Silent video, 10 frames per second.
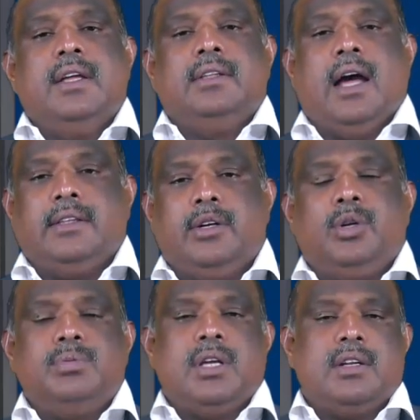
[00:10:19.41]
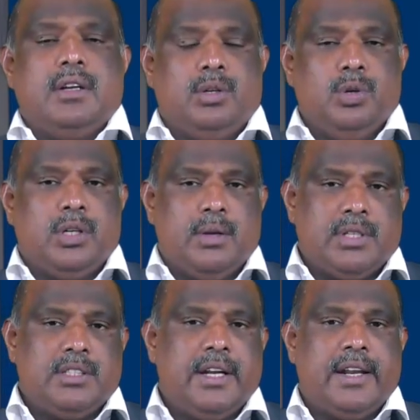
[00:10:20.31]
The other two terms
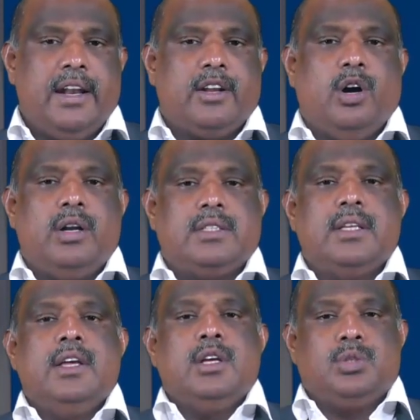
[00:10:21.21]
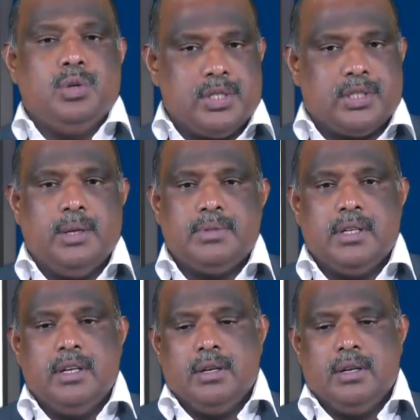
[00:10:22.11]
are generally called as source terms.